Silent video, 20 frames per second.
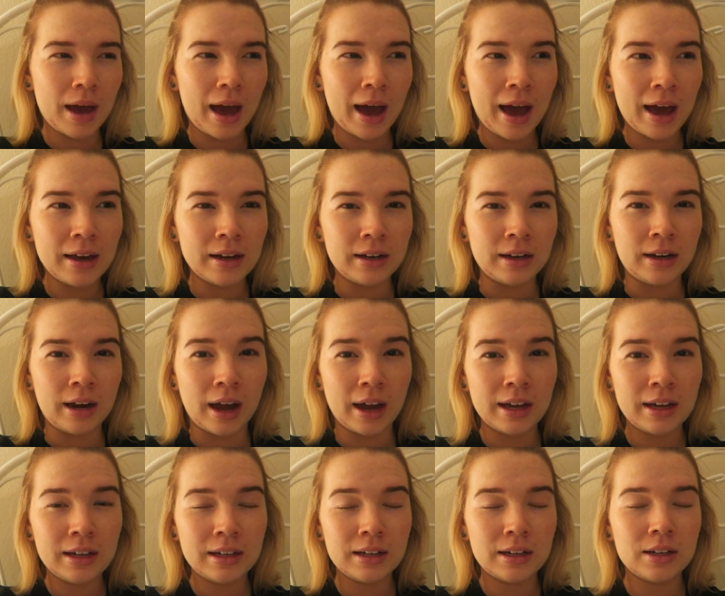at
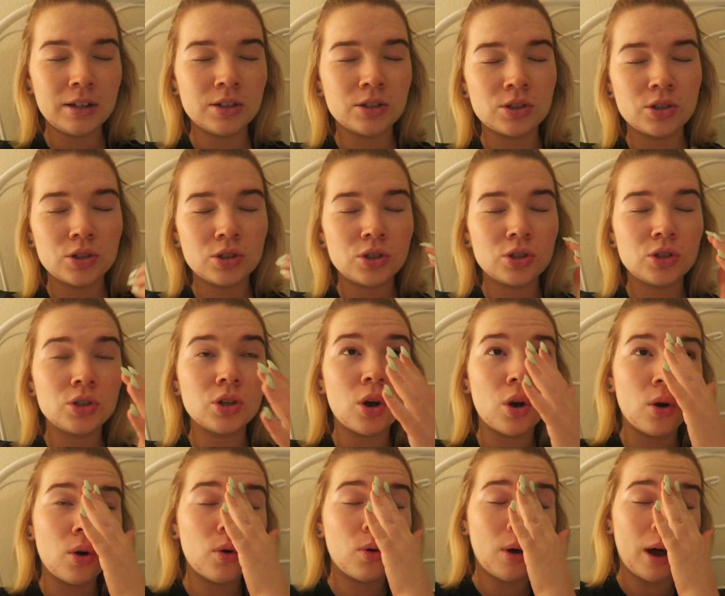night, it is
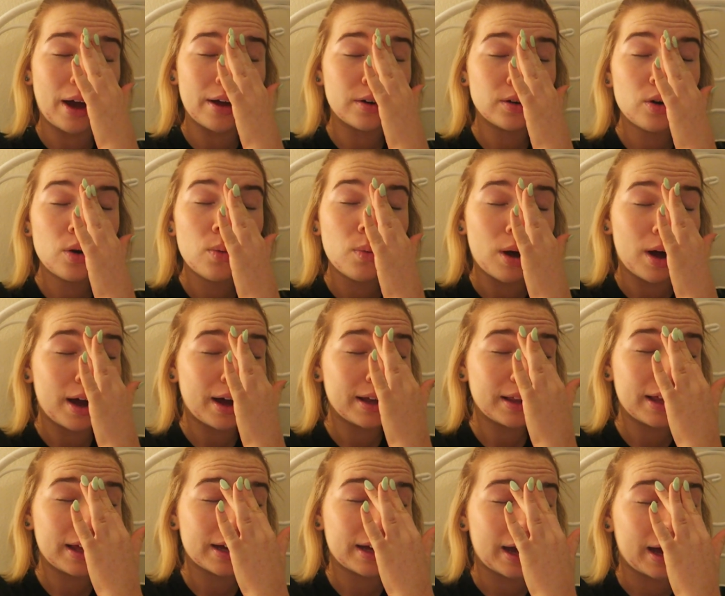so, I don't know why,
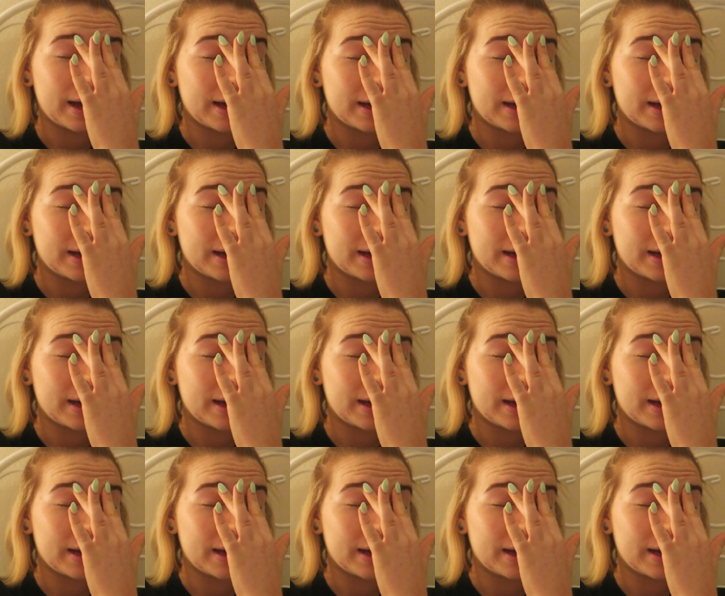like,